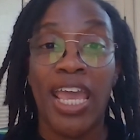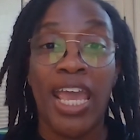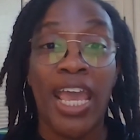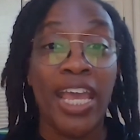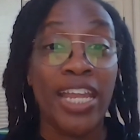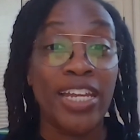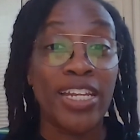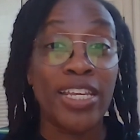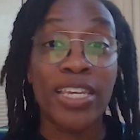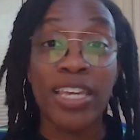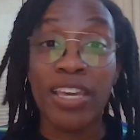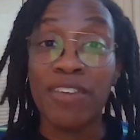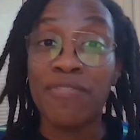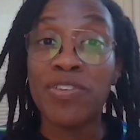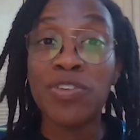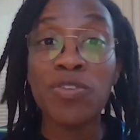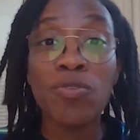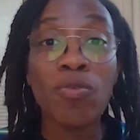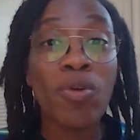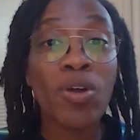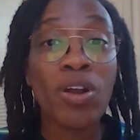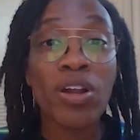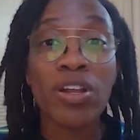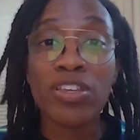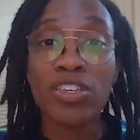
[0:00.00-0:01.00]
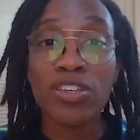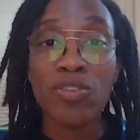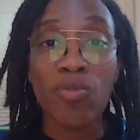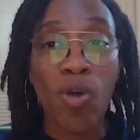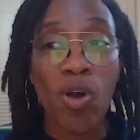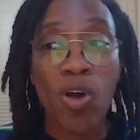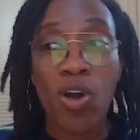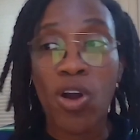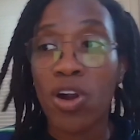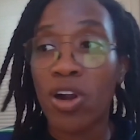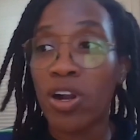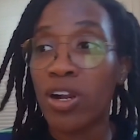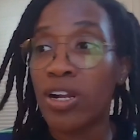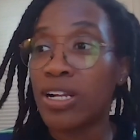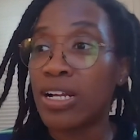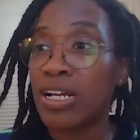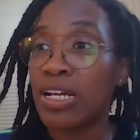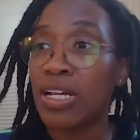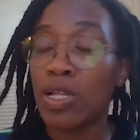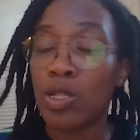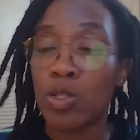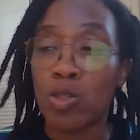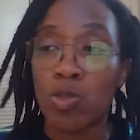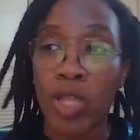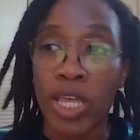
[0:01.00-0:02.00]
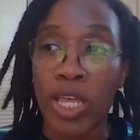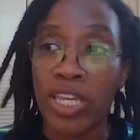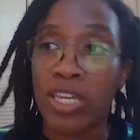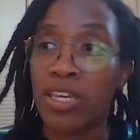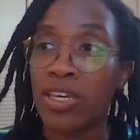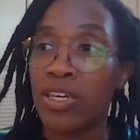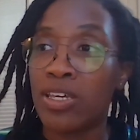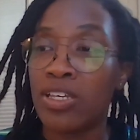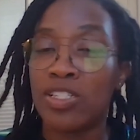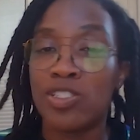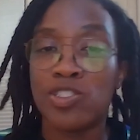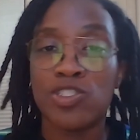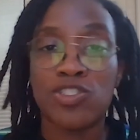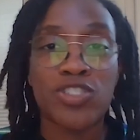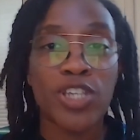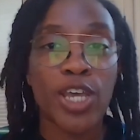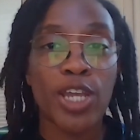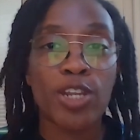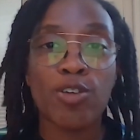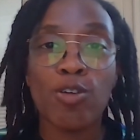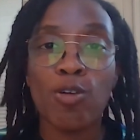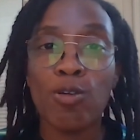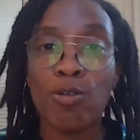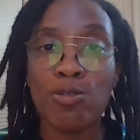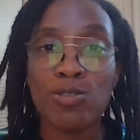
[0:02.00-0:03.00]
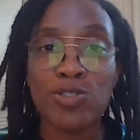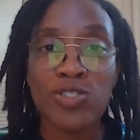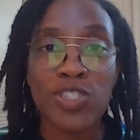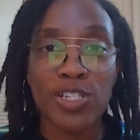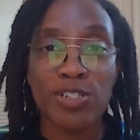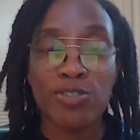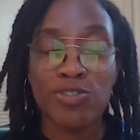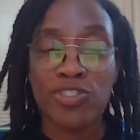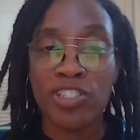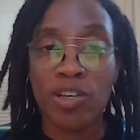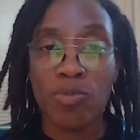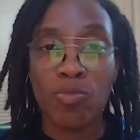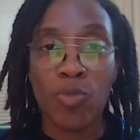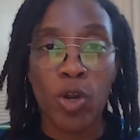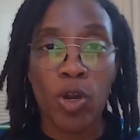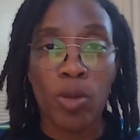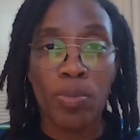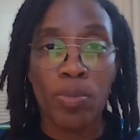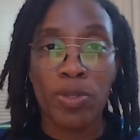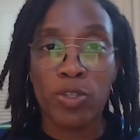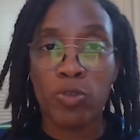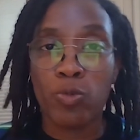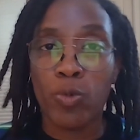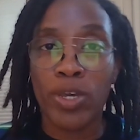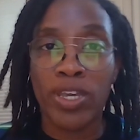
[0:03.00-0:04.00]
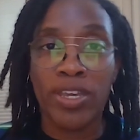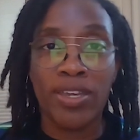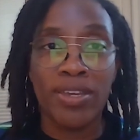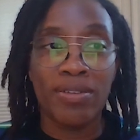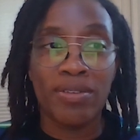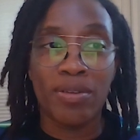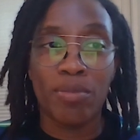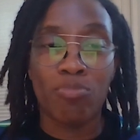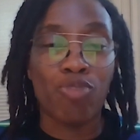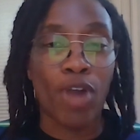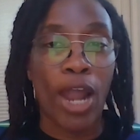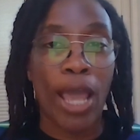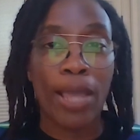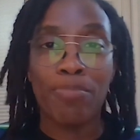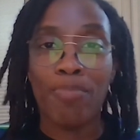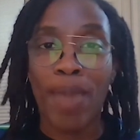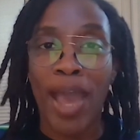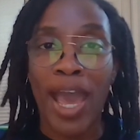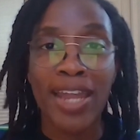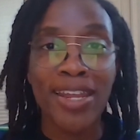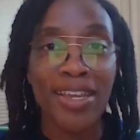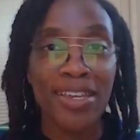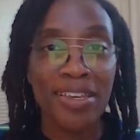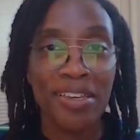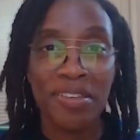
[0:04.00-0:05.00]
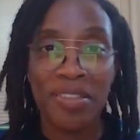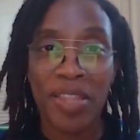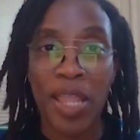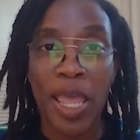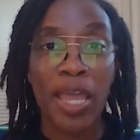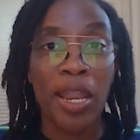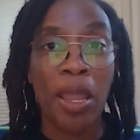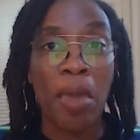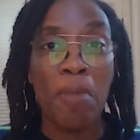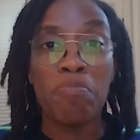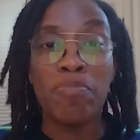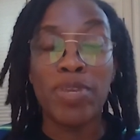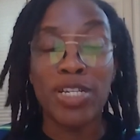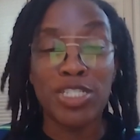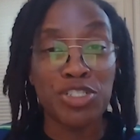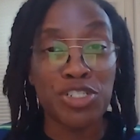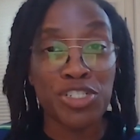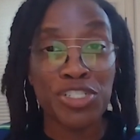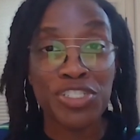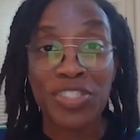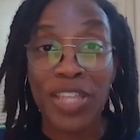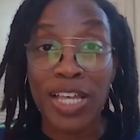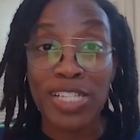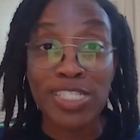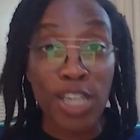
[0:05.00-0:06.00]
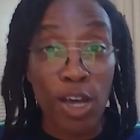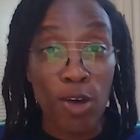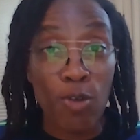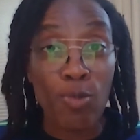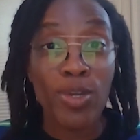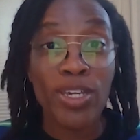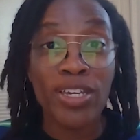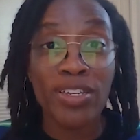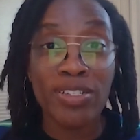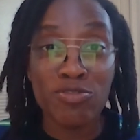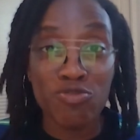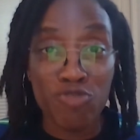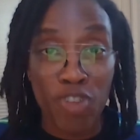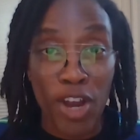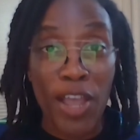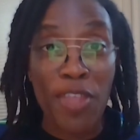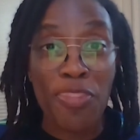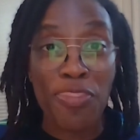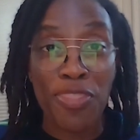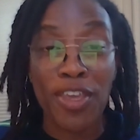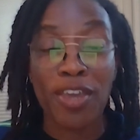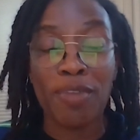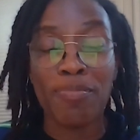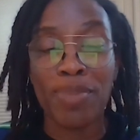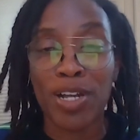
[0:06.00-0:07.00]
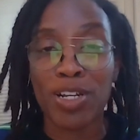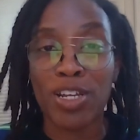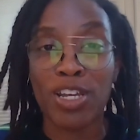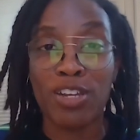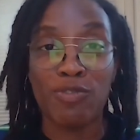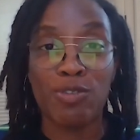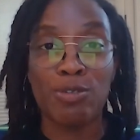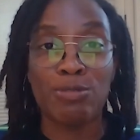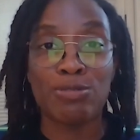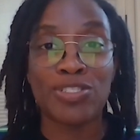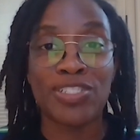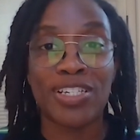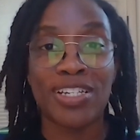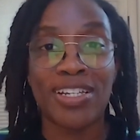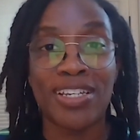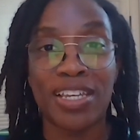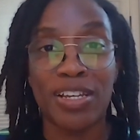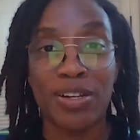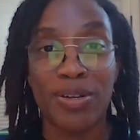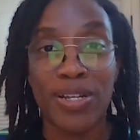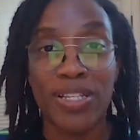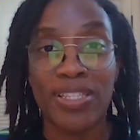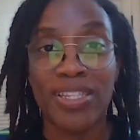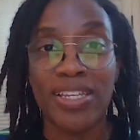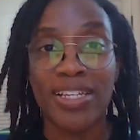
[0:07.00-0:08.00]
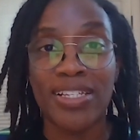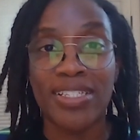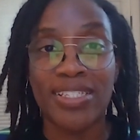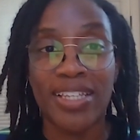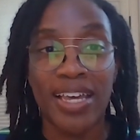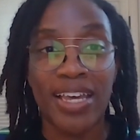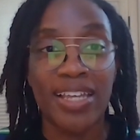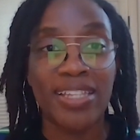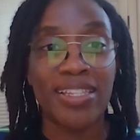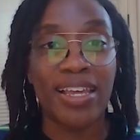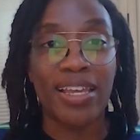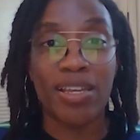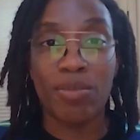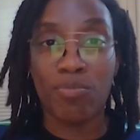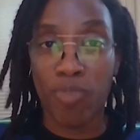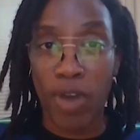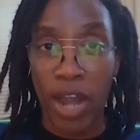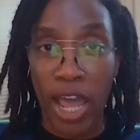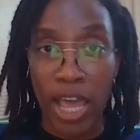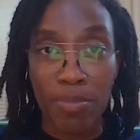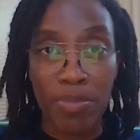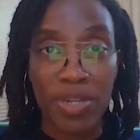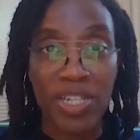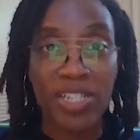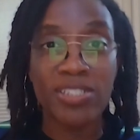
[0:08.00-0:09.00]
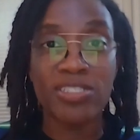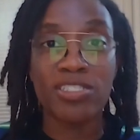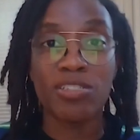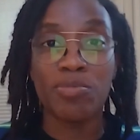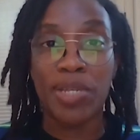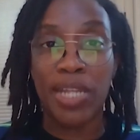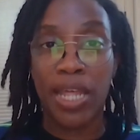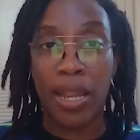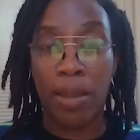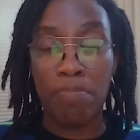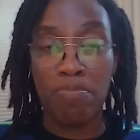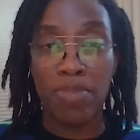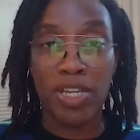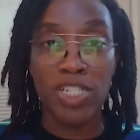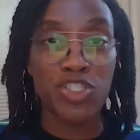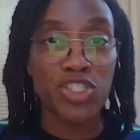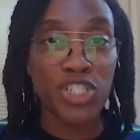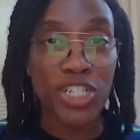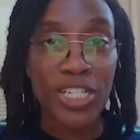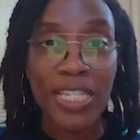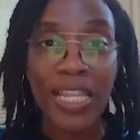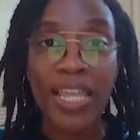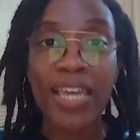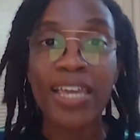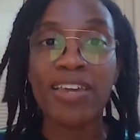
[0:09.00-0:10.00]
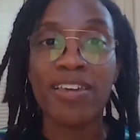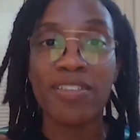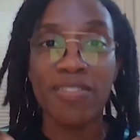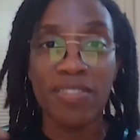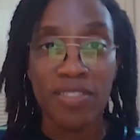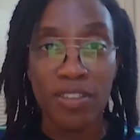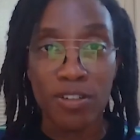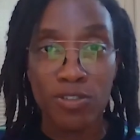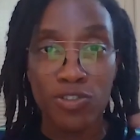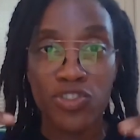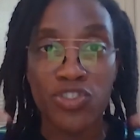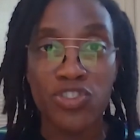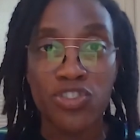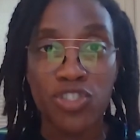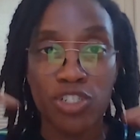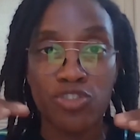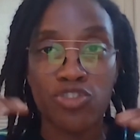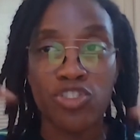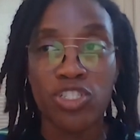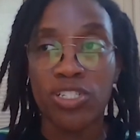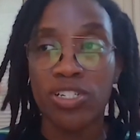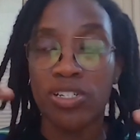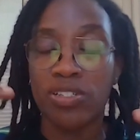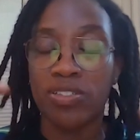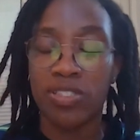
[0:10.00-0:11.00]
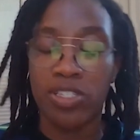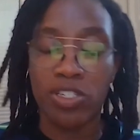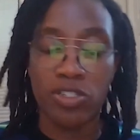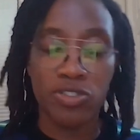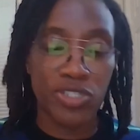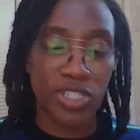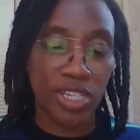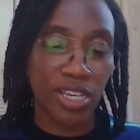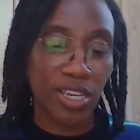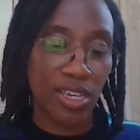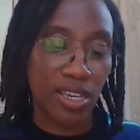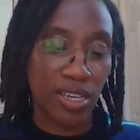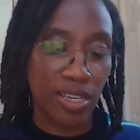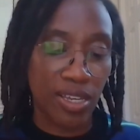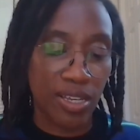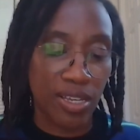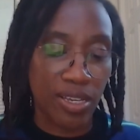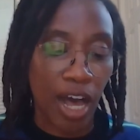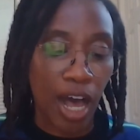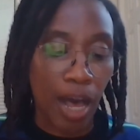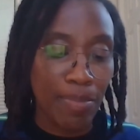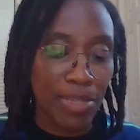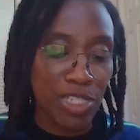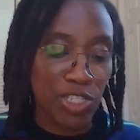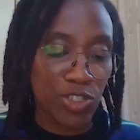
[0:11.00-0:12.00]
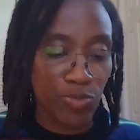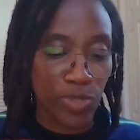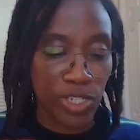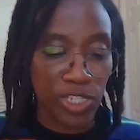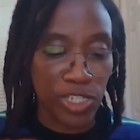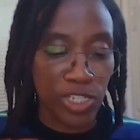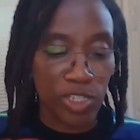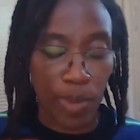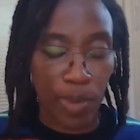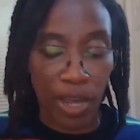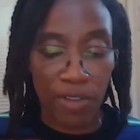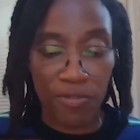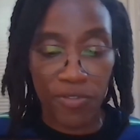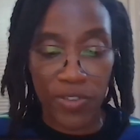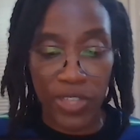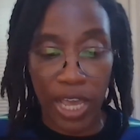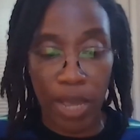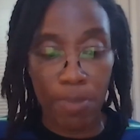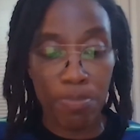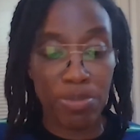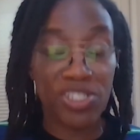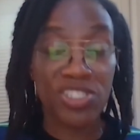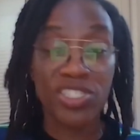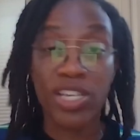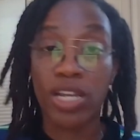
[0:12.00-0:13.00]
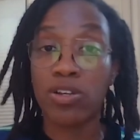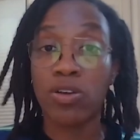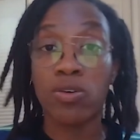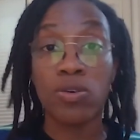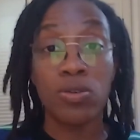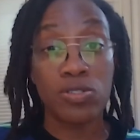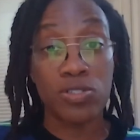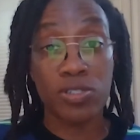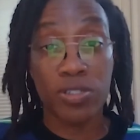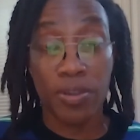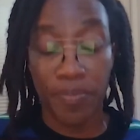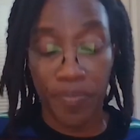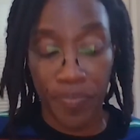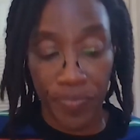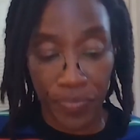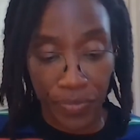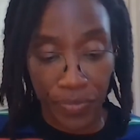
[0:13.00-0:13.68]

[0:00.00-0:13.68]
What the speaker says: And given where you are, like set goals that are somewhere between pragmatic and ambitious. That's how we try and think about kind of goal setting here at LinkedIn, like pragmatism and ambition. Like there's a common sweet spot for that, but set goals.